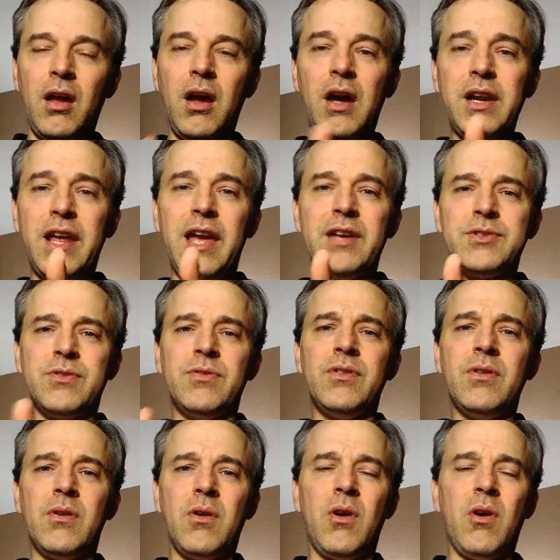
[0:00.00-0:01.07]
On Azure,
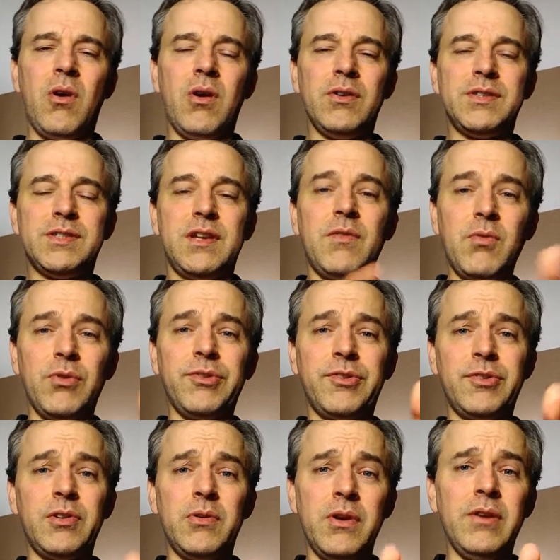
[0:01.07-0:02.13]
there are several
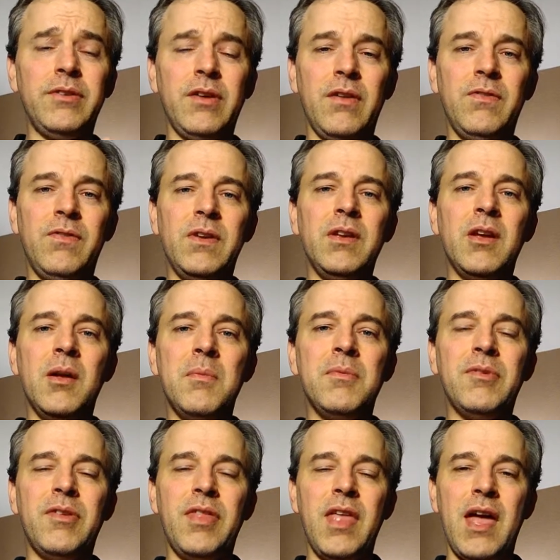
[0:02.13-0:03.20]
series of
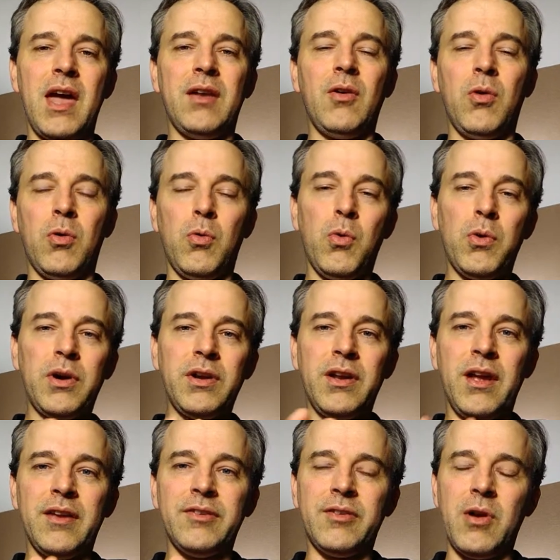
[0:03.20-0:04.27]
VMs that are
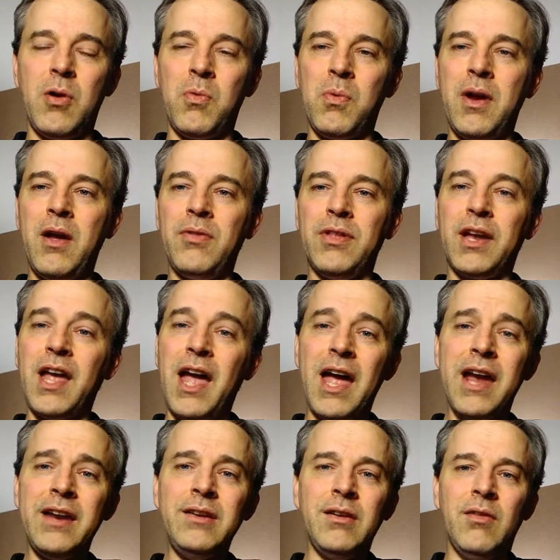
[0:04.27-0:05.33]
organized around the
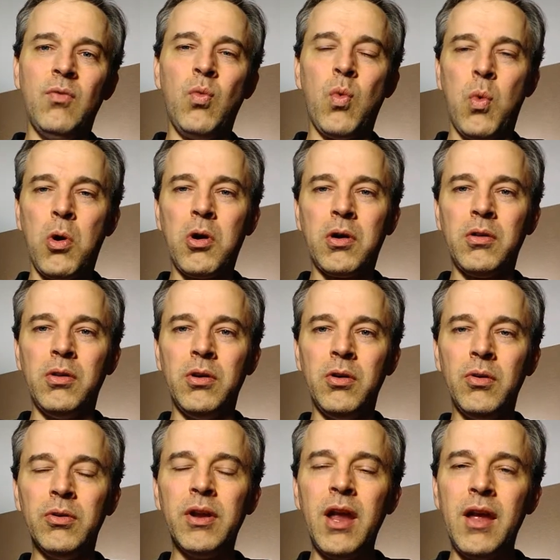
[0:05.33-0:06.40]
kind of
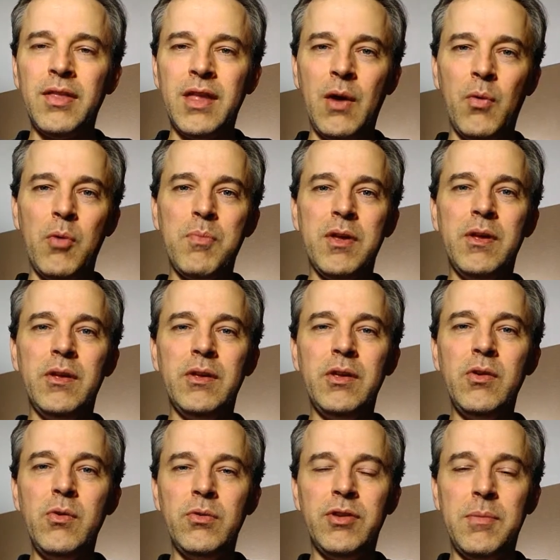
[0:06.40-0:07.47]
workload that would
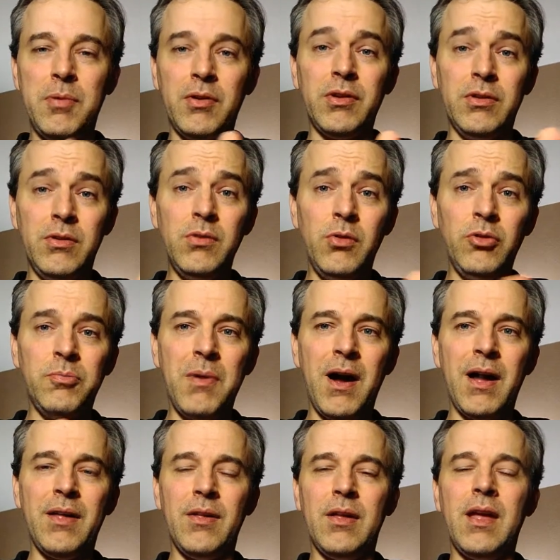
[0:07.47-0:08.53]
be typically used
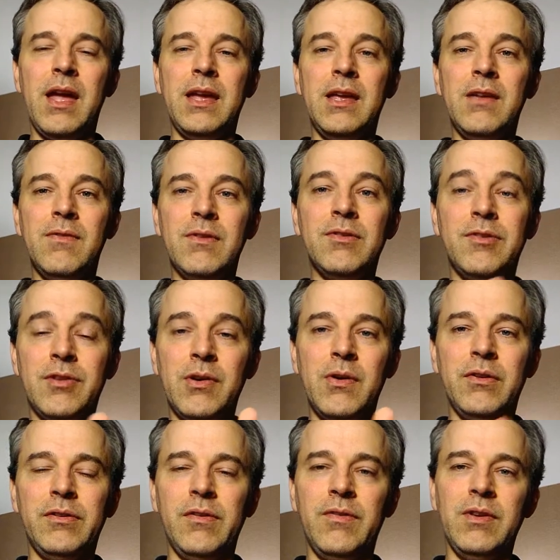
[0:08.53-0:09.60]
by a given
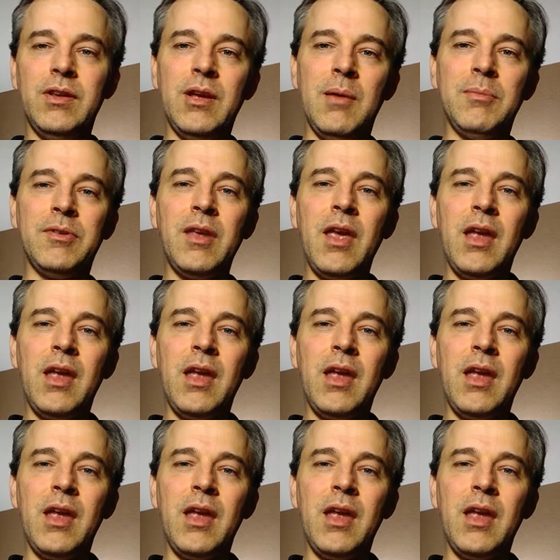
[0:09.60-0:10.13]
series of VMs.